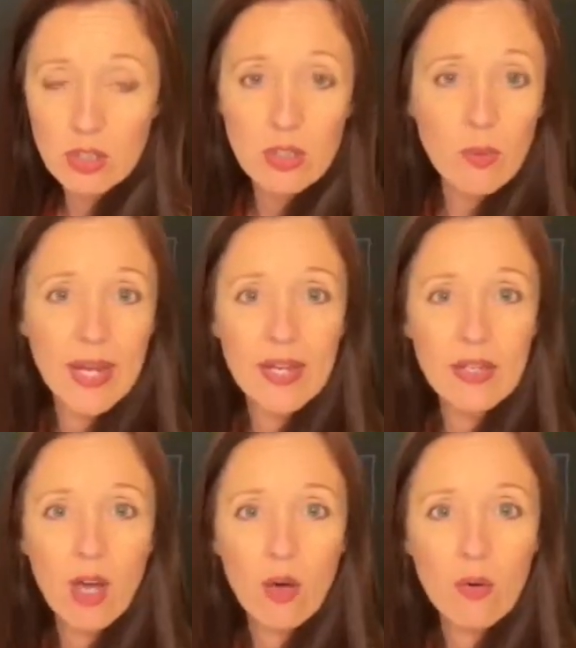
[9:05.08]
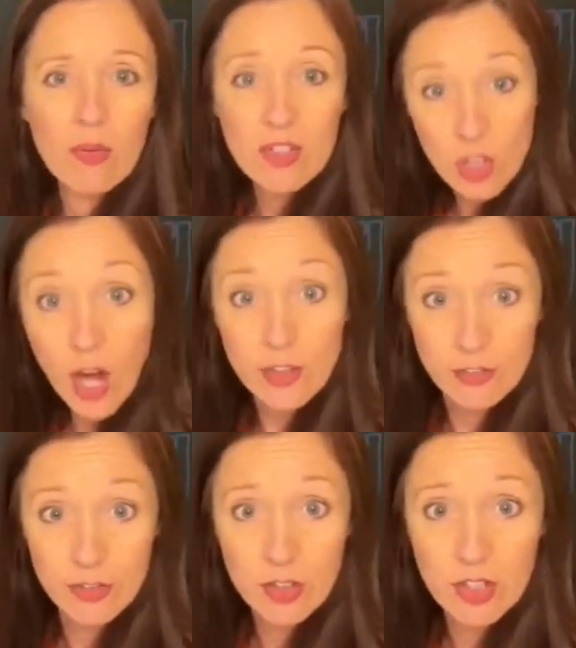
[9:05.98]
Wait, no, that's not your
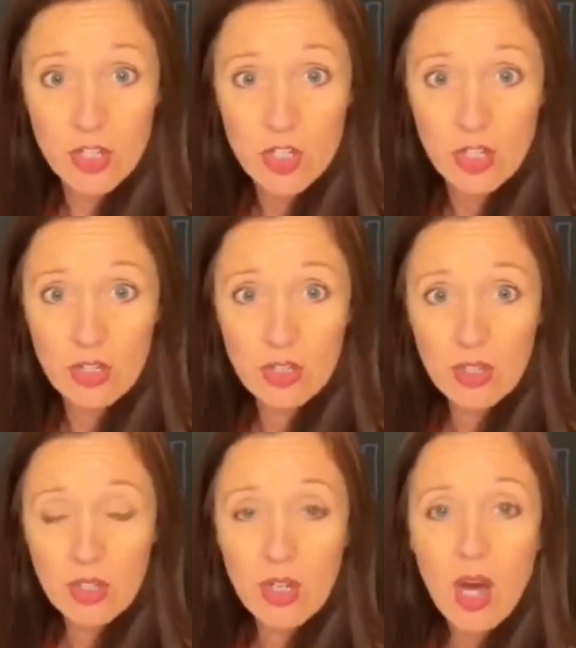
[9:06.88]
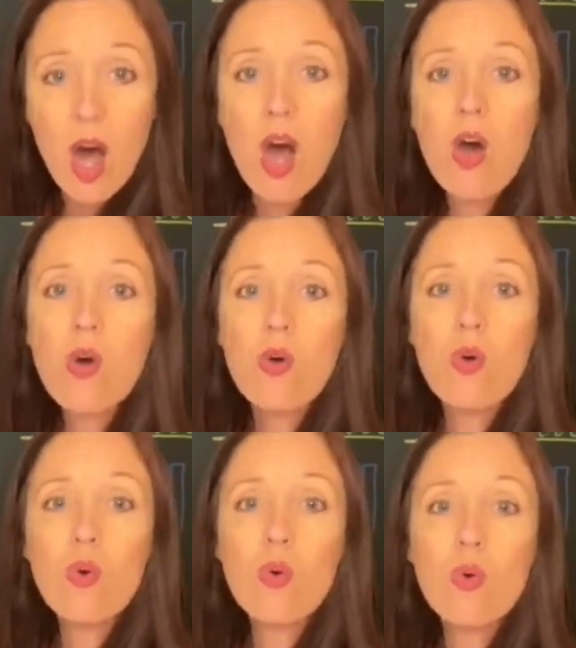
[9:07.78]
field condition.
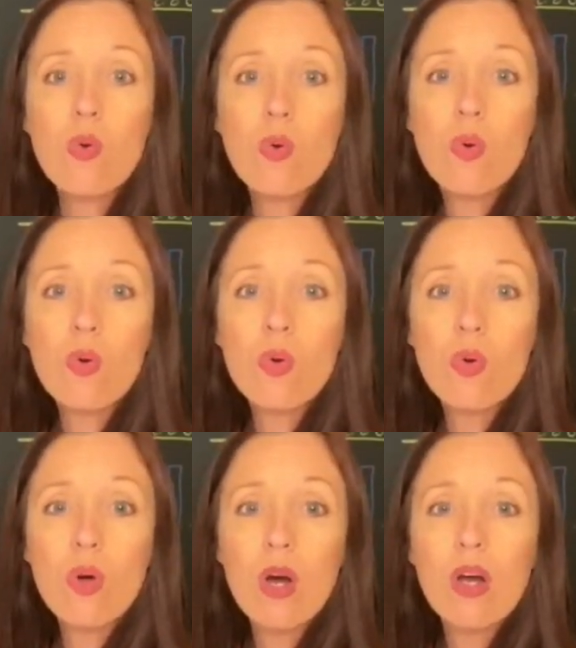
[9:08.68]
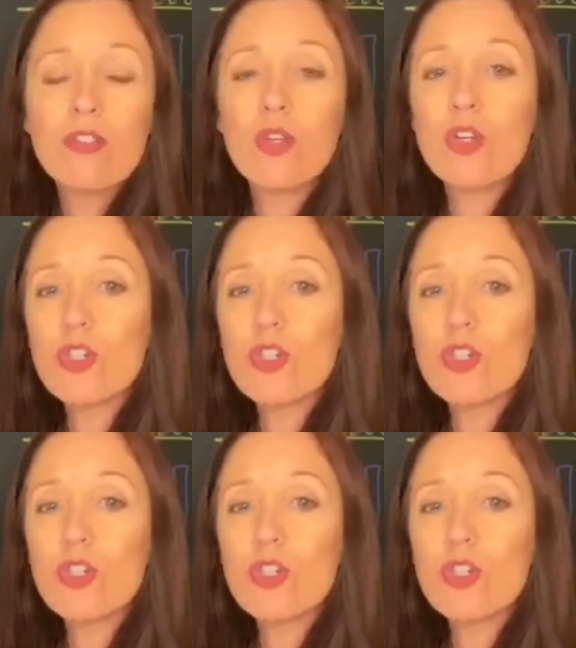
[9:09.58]
Oh, so you're